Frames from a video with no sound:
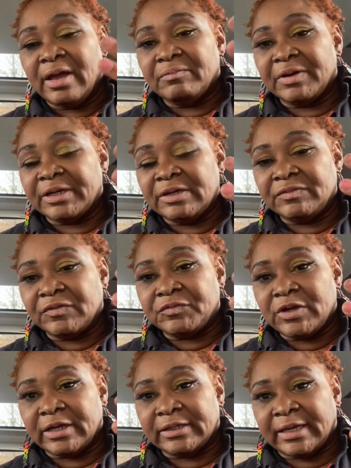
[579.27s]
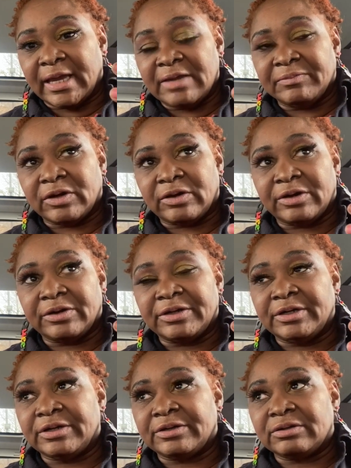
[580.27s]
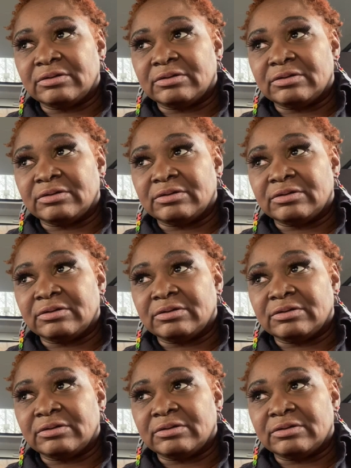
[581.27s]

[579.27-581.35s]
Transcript: But even if you had came at her in